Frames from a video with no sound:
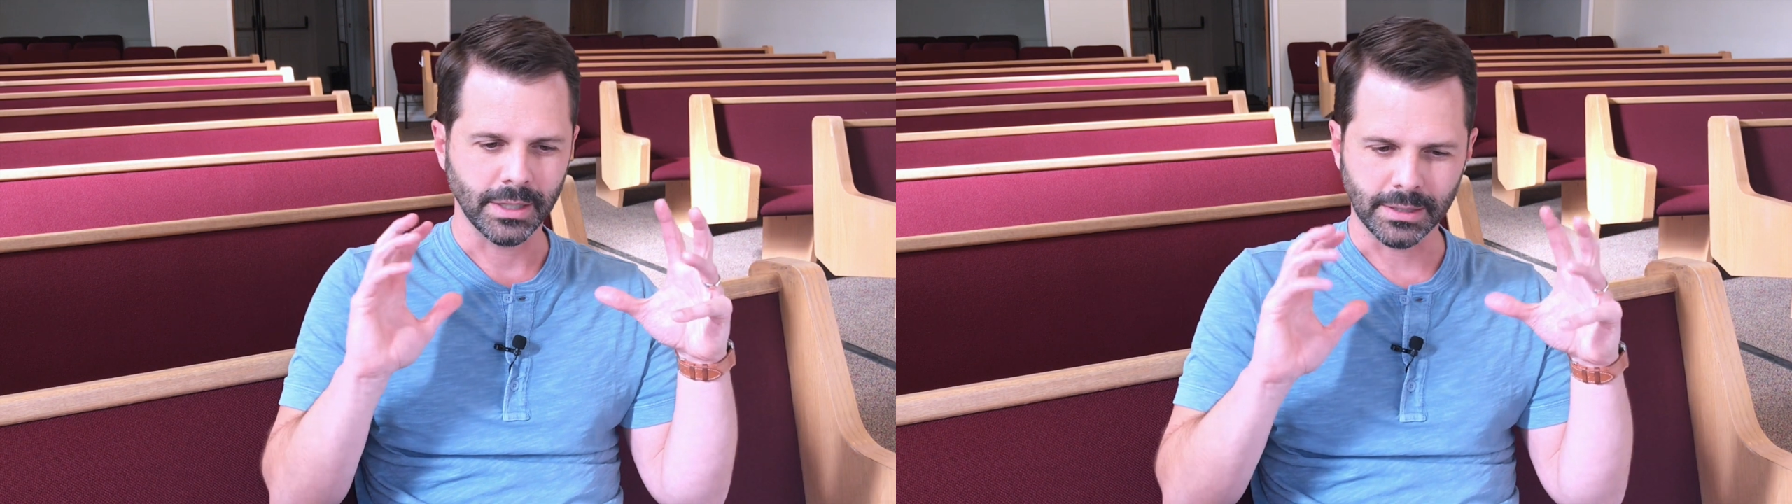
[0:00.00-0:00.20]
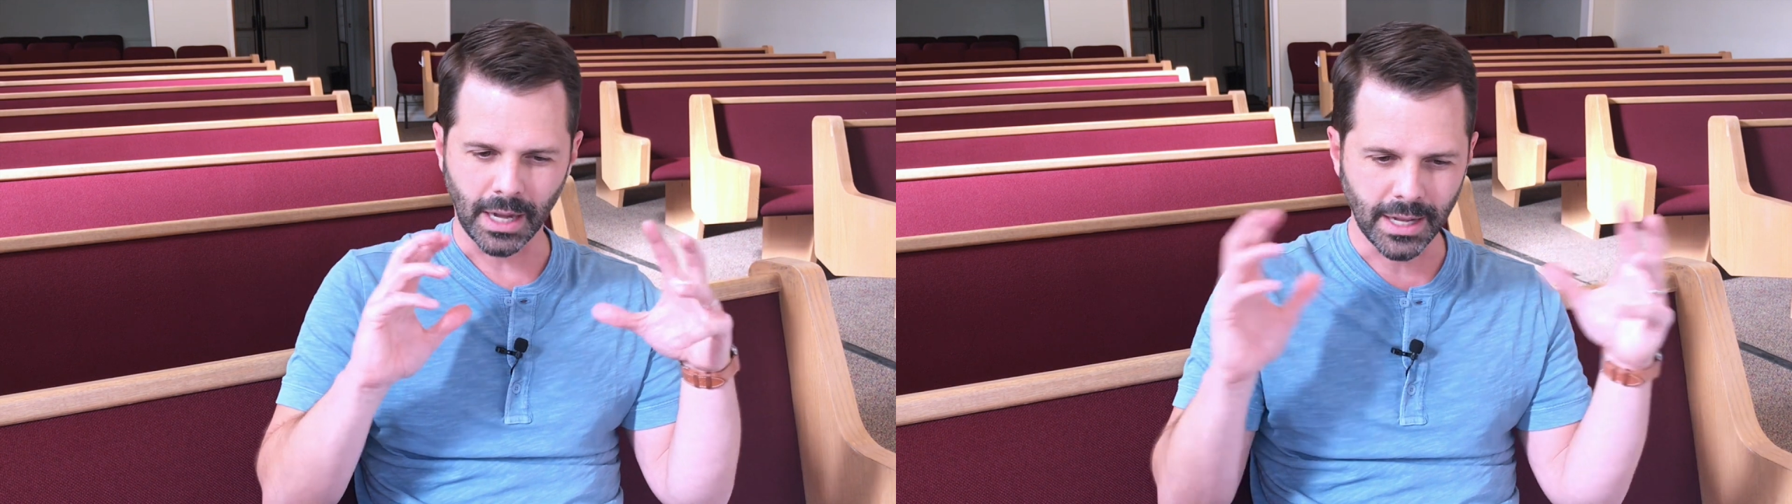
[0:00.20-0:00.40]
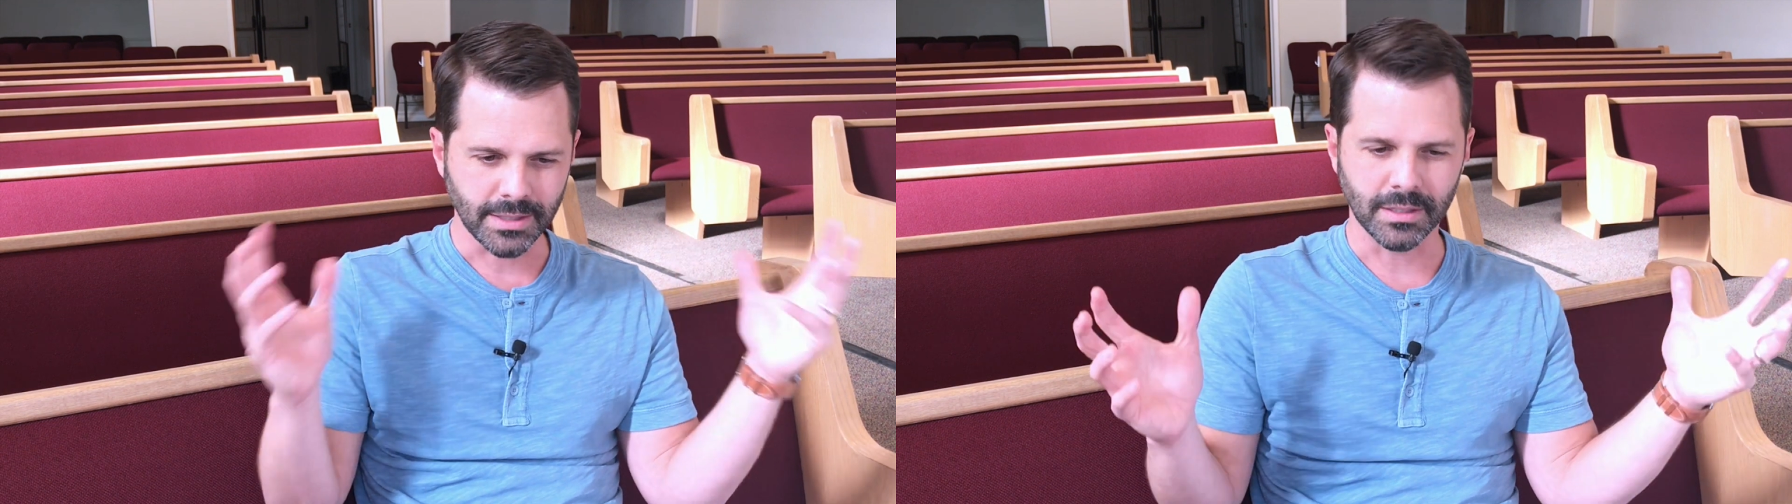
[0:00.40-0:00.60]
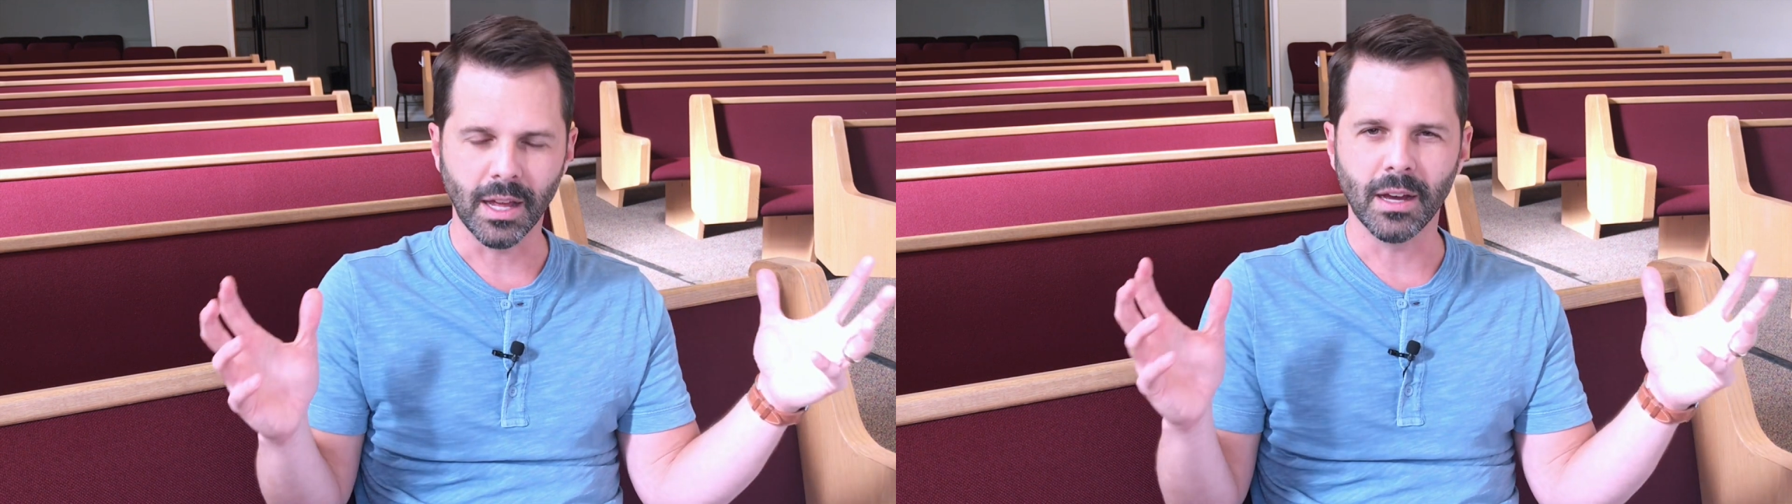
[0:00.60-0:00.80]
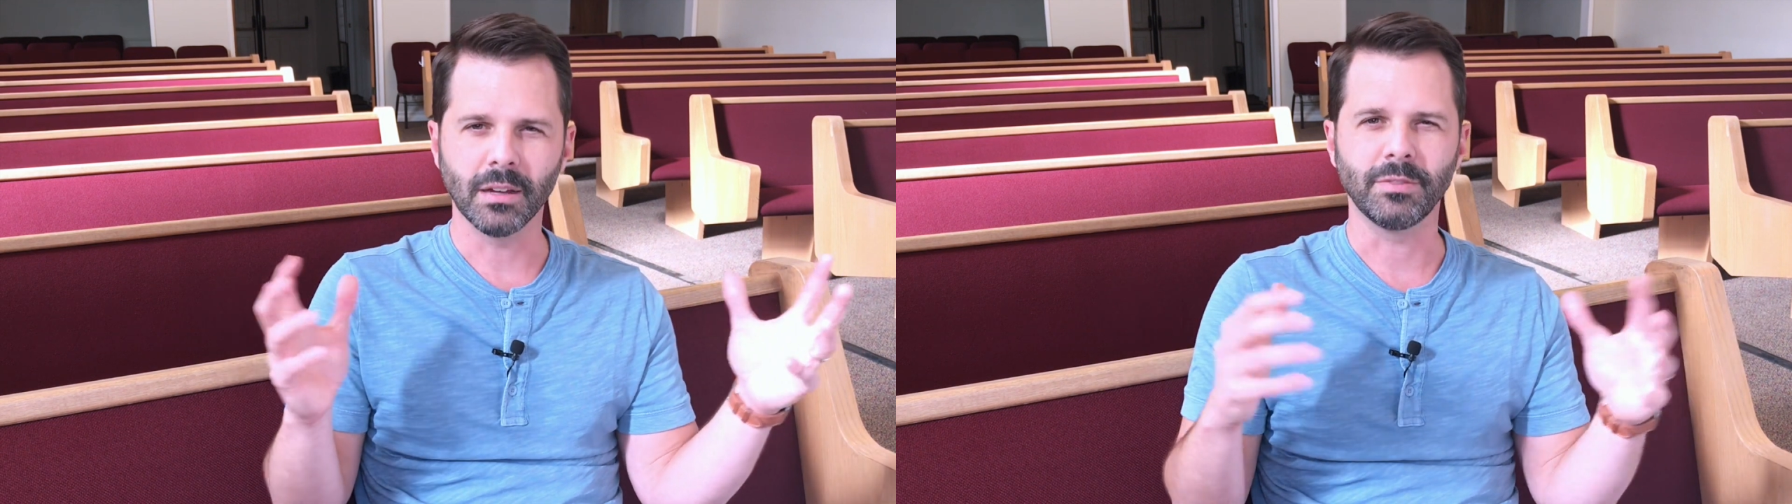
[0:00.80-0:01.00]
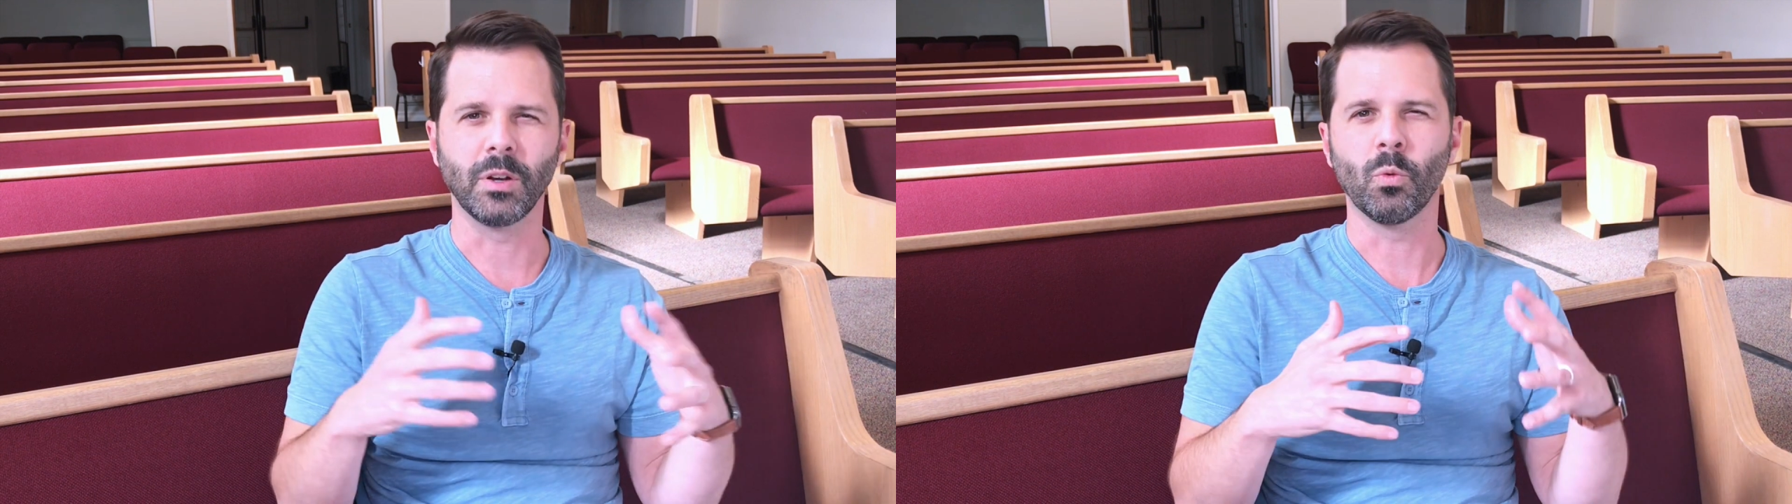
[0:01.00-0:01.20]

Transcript: God's love and